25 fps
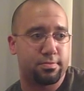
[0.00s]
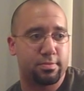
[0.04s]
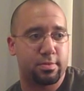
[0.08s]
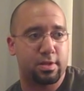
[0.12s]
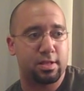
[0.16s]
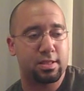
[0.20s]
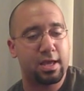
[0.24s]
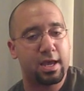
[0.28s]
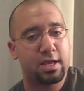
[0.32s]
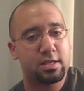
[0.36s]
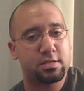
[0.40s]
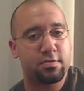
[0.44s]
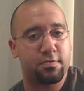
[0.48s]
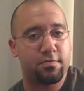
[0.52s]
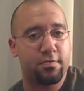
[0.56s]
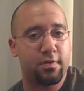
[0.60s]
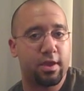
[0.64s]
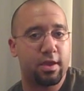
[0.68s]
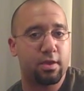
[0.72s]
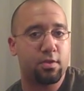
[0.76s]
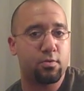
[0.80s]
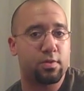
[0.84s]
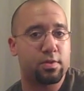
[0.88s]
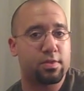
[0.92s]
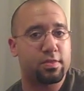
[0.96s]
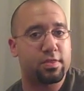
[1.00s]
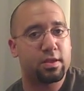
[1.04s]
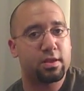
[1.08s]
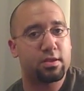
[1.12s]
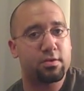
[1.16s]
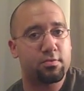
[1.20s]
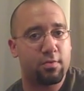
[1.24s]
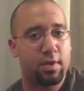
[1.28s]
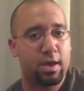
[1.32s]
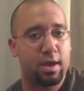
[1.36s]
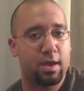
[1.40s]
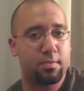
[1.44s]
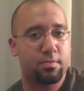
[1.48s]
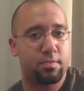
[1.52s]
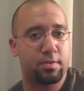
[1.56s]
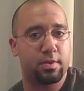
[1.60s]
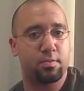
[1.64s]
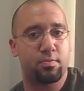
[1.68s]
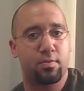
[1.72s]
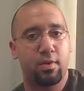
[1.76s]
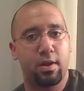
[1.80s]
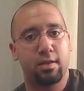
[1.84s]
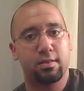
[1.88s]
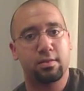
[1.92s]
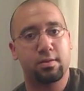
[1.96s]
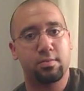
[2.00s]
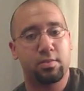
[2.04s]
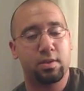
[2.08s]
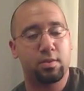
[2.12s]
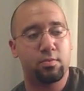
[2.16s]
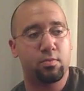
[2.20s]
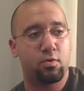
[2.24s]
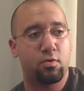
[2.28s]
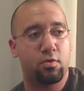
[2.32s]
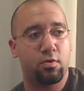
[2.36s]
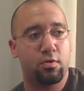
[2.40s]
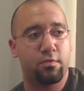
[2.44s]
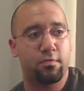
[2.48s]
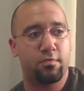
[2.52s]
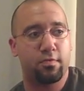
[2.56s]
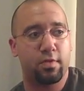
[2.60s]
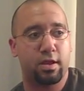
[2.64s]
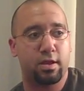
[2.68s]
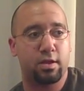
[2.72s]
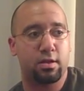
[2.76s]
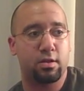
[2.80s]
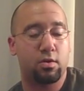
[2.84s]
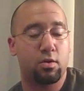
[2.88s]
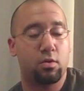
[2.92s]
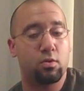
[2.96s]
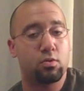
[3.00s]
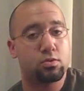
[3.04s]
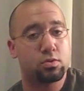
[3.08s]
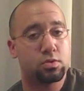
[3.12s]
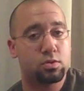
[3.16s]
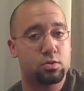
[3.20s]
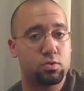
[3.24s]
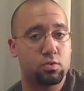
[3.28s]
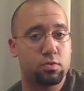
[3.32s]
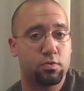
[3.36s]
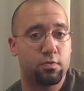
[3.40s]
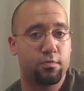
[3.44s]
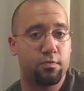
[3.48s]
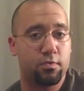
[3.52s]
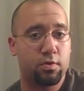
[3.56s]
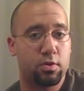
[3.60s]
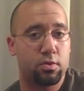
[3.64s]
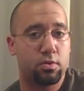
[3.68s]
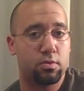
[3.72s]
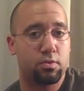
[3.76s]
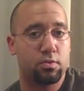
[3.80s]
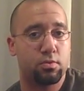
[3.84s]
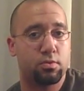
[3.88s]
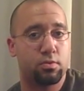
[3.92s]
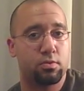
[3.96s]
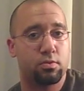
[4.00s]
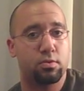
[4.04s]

classify it within rap, it'd probably be more of like an old school feel.